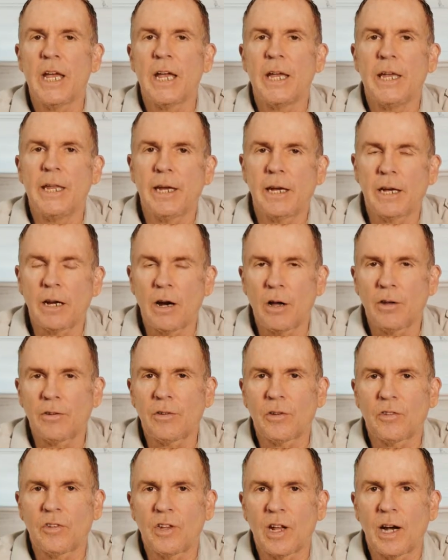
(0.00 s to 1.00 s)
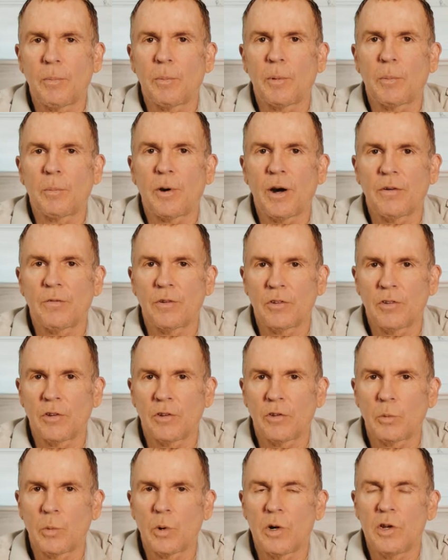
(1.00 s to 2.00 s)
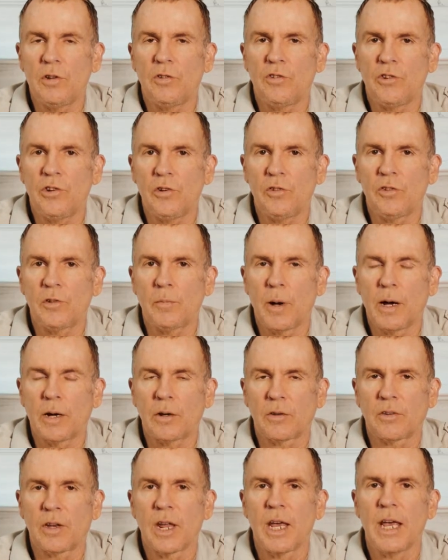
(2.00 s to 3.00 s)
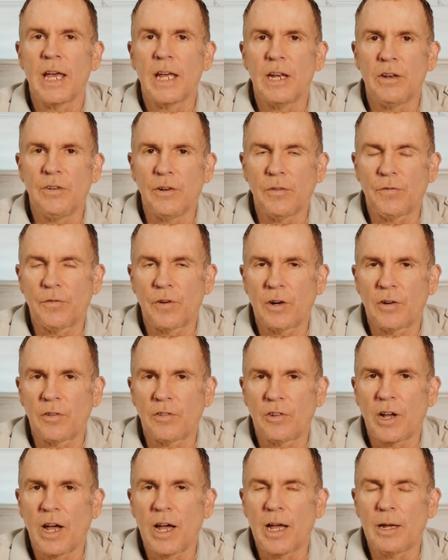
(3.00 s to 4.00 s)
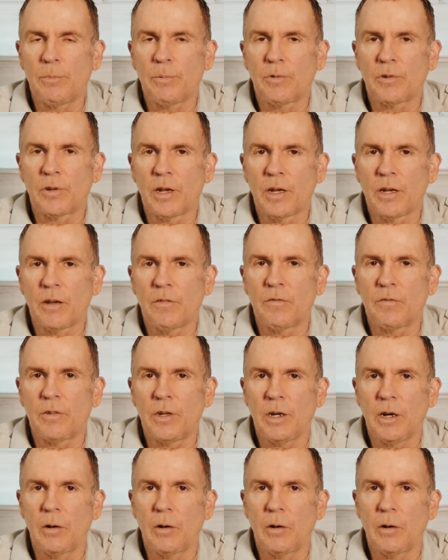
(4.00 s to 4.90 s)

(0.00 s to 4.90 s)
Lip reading: And you can also set up the preferences where you choose amongst different types of